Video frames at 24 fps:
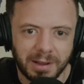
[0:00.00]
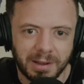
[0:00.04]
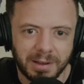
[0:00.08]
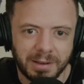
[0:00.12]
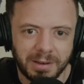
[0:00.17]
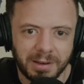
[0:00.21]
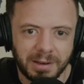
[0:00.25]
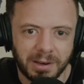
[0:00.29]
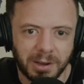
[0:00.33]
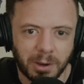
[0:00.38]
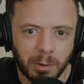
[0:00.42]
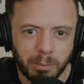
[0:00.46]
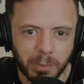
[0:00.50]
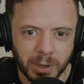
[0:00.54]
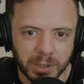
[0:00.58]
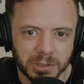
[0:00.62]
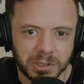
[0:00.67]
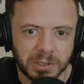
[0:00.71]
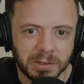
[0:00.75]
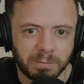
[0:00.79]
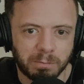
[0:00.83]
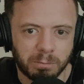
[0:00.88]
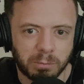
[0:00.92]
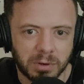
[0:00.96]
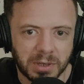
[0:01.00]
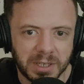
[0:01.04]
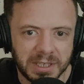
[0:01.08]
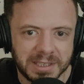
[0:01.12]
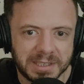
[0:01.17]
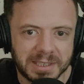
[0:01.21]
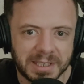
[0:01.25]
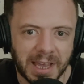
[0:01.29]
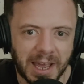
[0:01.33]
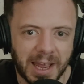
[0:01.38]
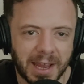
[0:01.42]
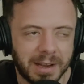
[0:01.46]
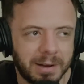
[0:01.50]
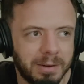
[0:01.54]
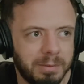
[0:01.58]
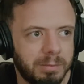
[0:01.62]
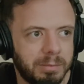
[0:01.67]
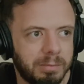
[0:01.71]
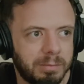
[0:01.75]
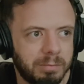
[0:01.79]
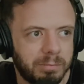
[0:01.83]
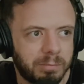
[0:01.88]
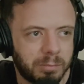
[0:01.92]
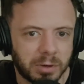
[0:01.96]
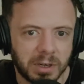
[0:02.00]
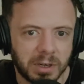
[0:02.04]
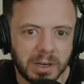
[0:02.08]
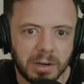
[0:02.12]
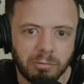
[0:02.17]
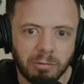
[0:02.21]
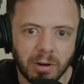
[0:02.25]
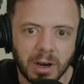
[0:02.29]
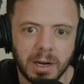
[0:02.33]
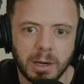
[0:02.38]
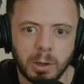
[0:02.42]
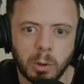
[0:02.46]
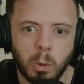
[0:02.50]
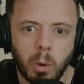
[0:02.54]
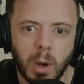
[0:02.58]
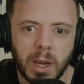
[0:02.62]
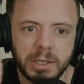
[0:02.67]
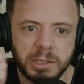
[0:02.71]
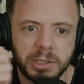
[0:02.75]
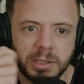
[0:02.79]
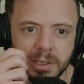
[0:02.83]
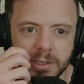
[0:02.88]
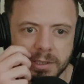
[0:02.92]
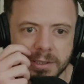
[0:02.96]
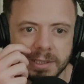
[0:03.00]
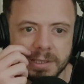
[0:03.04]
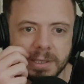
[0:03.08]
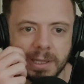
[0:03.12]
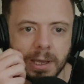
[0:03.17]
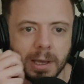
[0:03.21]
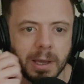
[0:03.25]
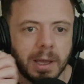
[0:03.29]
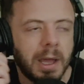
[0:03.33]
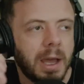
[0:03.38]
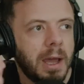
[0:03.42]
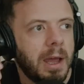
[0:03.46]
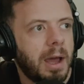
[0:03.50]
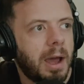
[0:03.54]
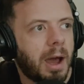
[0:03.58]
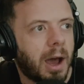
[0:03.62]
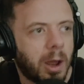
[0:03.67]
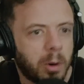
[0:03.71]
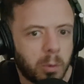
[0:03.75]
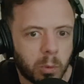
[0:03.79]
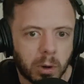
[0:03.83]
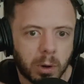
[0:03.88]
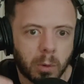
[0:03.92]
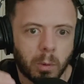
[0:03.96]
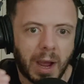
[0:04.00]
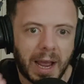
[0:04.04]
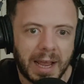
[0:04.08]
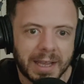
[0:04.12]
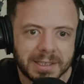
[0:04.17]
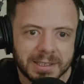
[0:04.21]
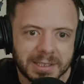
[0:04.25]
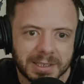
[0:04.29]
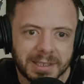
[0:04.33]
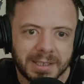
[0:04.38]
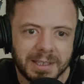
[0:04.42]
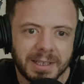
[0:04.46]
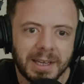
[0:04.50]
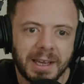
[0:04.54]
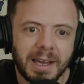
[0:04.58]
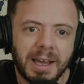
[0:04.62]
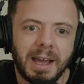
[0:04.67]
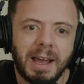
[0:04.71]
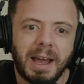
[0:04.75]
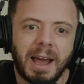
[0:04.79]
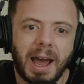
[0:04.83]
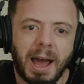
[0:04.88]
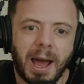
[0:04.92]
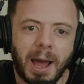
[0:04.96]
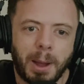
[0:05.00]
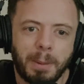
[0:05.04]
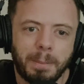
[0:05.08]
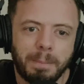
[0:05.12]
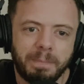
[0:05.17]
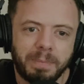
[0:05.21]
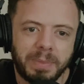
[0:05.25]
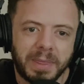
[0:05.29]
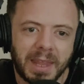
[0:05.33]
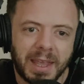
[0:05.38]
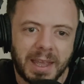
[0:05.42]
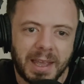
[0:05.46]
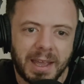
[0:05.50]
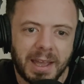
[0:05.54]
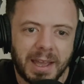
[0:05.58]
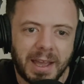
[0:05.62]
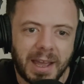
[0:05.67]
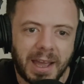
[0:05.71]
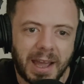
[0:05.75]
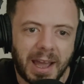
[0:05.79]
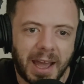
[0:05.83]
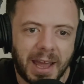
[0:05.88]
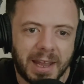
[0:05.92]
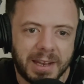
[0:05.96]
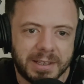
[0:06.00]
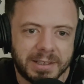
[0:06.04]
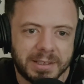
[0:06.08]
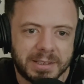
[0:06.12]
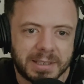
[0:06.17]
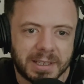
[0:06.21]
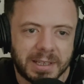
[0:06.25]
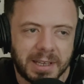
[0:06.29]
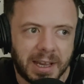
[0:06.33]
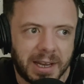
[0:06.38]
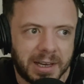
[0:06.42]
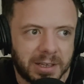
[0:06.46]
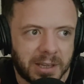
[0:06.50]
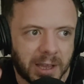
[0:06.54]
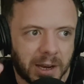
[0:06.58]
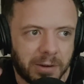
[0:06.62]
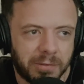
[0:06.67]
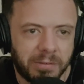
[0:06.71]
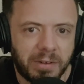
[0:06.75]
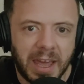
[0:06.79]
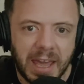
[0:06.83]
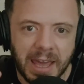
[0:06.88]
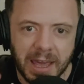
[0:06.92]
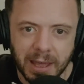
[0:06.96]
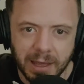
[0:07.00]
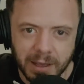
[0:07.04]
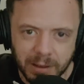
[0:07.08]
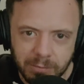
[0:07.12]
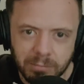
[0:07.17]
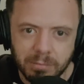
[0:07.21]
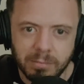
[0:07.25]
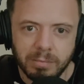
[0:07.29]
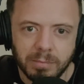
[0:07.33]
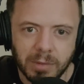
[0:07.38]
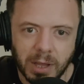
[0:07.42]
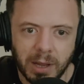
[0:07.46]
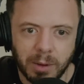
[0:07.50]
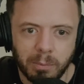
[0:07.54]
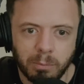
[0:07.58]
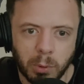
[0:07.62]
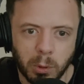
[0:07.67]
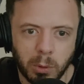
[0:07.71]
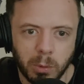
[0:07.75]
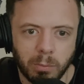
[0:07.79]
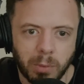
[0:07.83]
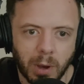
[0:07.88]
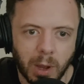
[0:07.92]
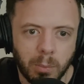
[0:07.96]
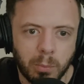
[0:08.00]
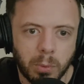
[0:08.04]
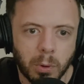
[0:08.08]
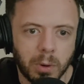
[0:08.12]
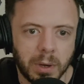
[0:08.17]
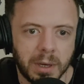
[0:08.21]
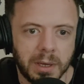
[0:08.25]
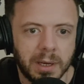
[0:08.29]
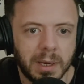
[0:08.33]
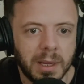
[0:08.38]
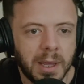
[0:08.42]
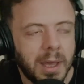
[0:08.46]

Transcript: you know, a bunch of pre-written questions that I'd want to ask. And kind of hit like point by point